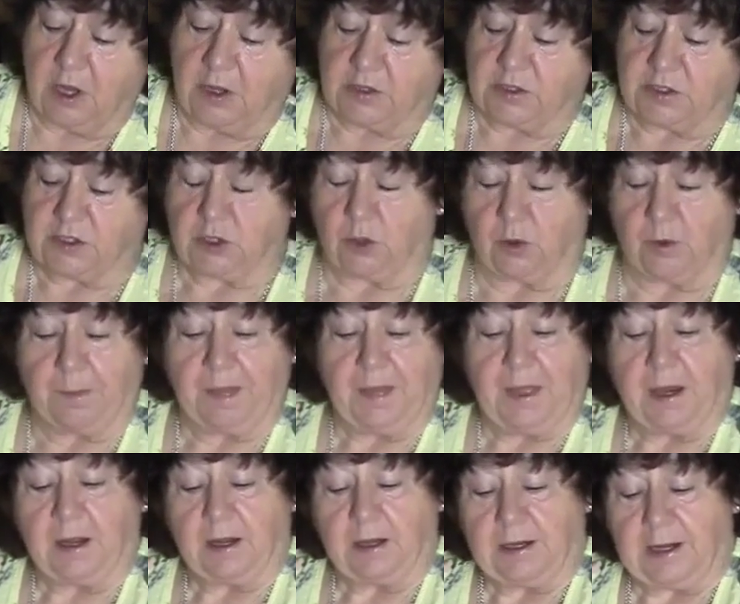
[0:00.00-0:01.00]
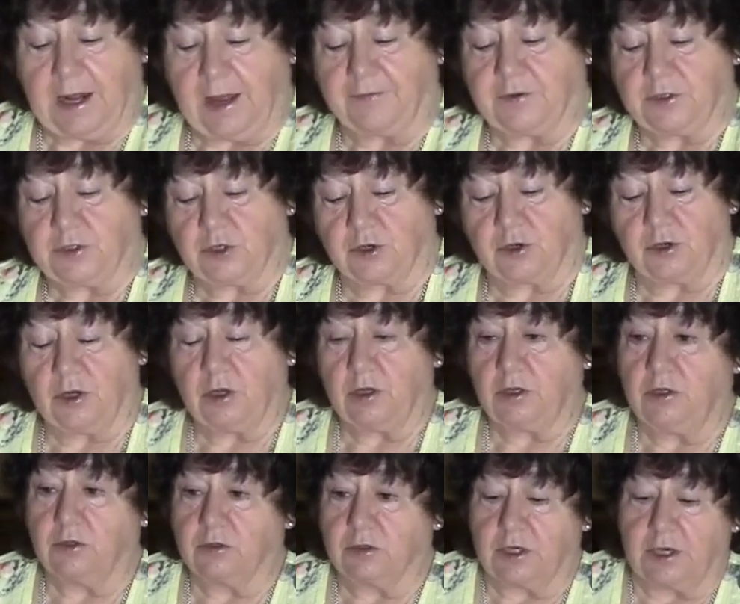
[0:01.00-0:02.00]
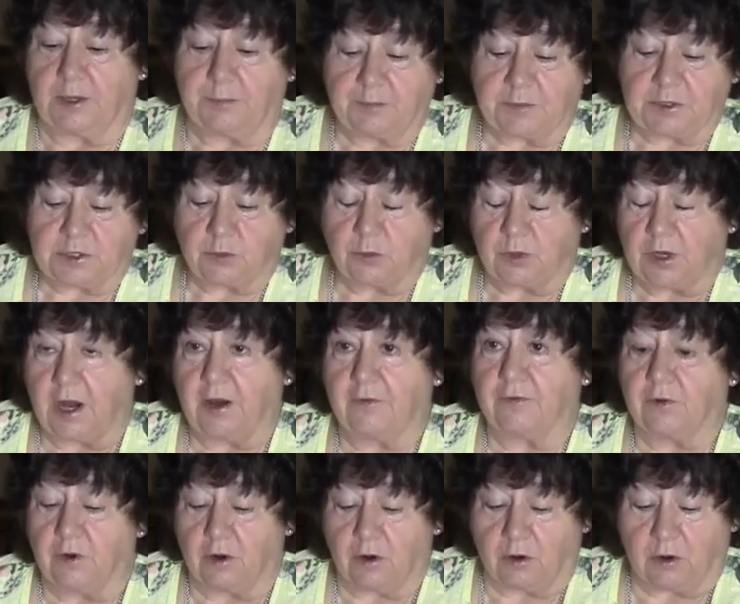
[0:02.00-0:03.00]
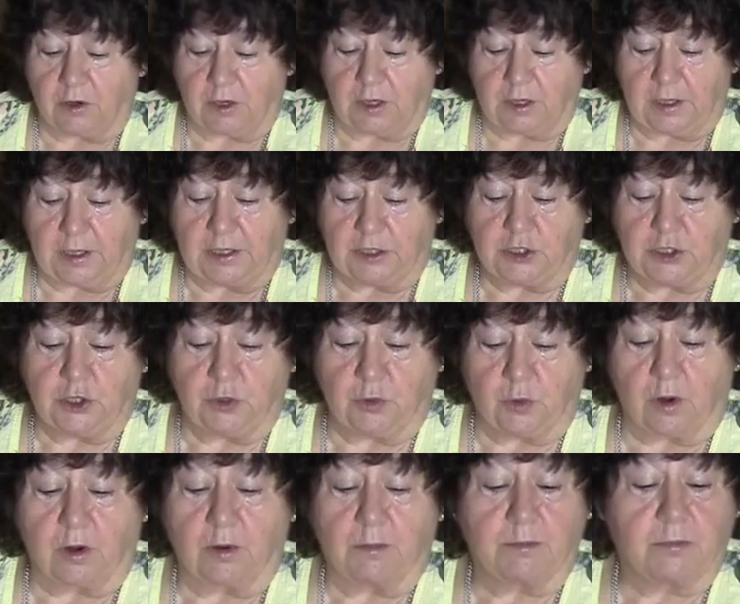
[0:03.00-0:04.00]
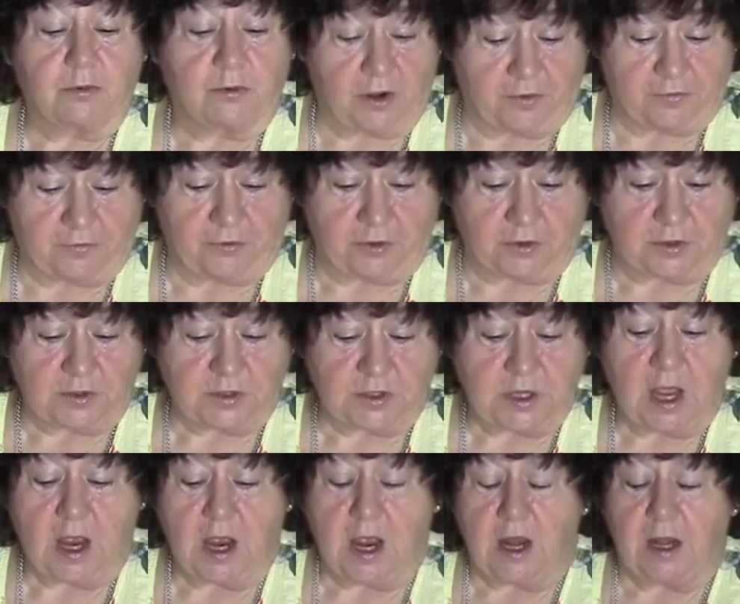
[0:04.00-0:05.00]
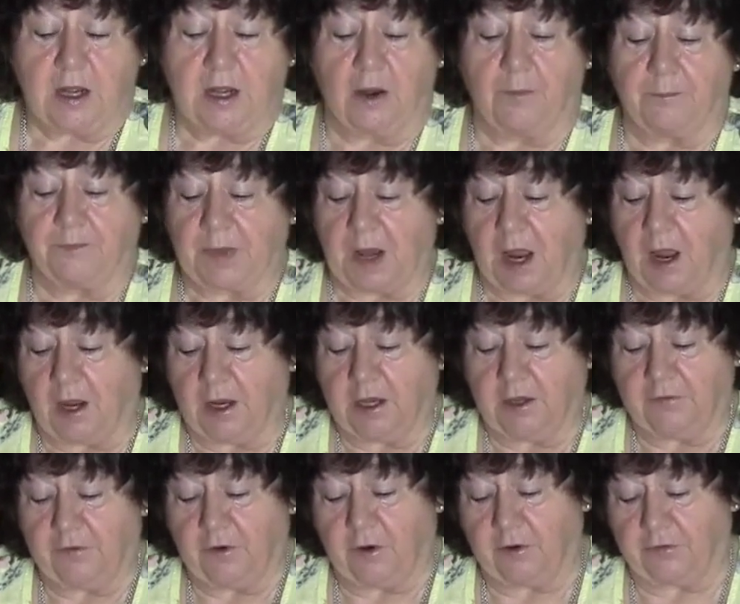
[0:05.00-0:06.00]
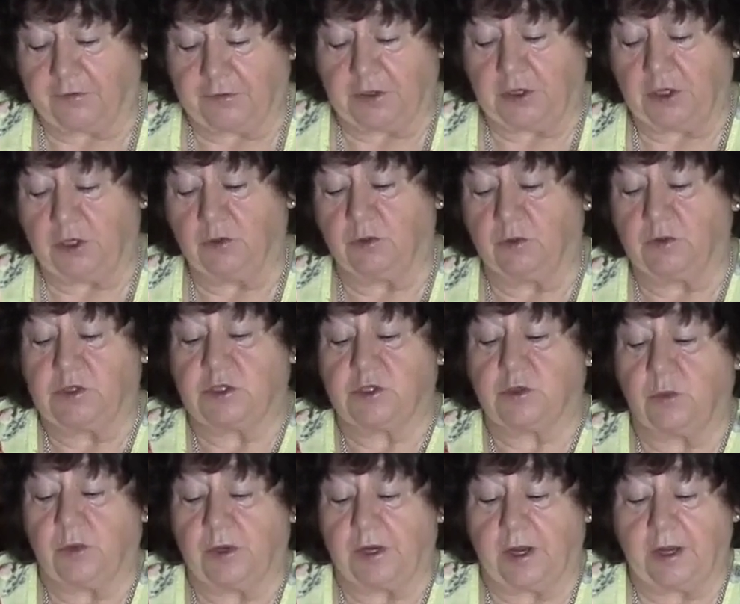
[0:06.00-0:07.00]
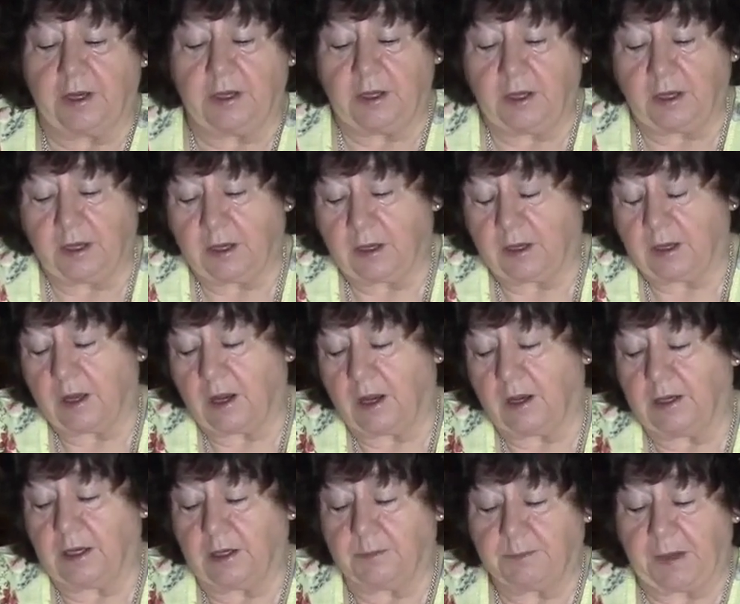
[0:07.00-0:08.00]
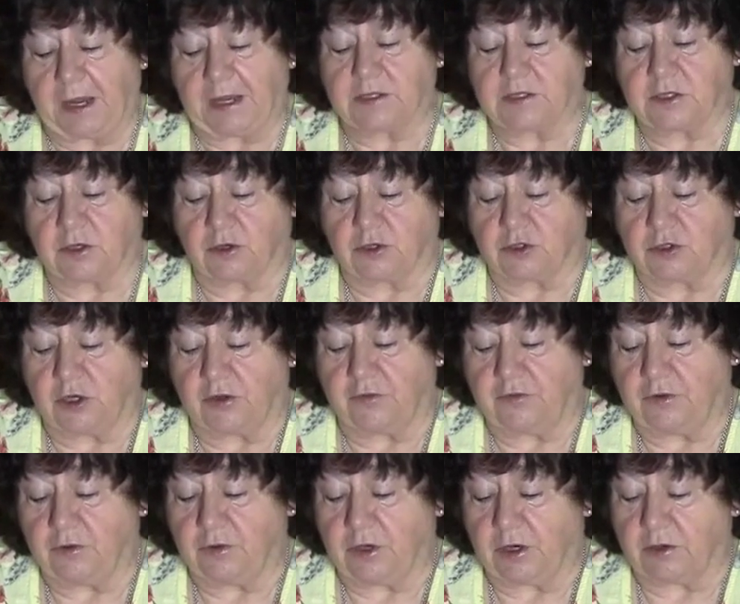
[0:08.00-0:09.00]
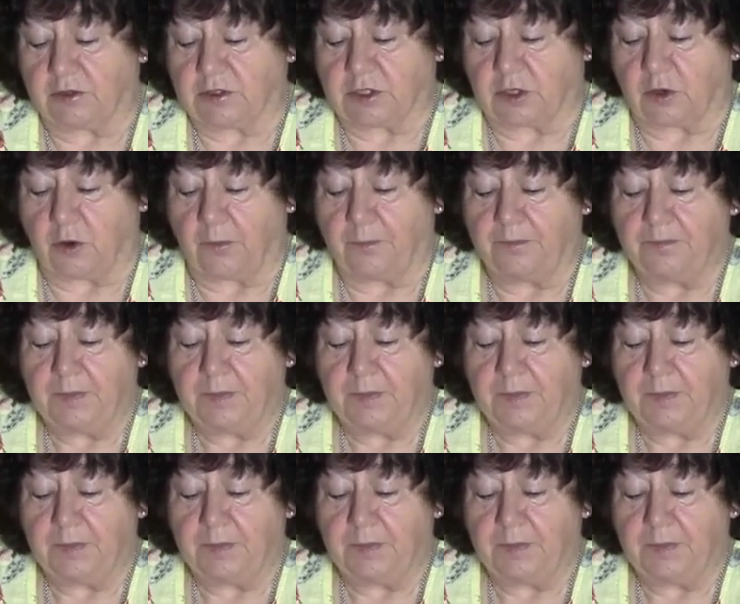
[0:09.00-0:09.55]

So lavender, eucalyptus, whatever oil is your preference. Now, I've often used, when I had back surgery a few years ago,